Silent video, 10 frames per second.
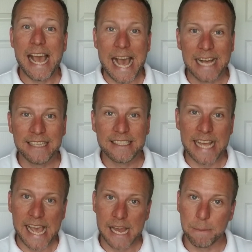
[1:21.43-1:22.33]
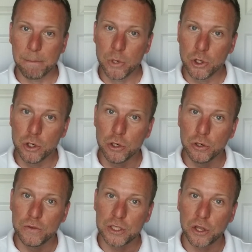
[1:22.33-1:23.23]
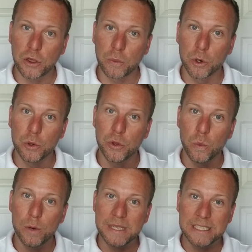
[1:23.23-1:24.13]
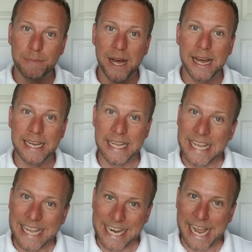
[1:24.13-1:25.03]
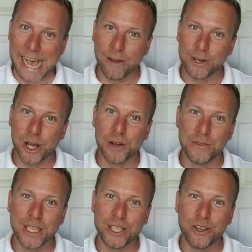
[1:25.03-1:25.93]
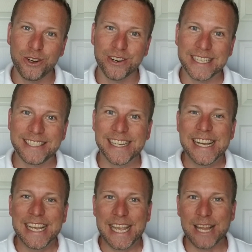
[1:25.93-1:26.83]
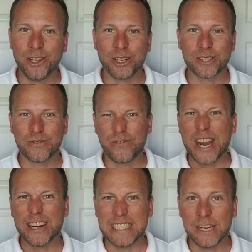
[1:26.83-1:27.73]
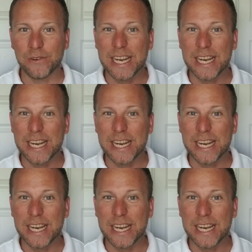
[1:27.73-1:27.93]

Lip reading: as the head moves through the woman's body and out of the uterus, it looks very different.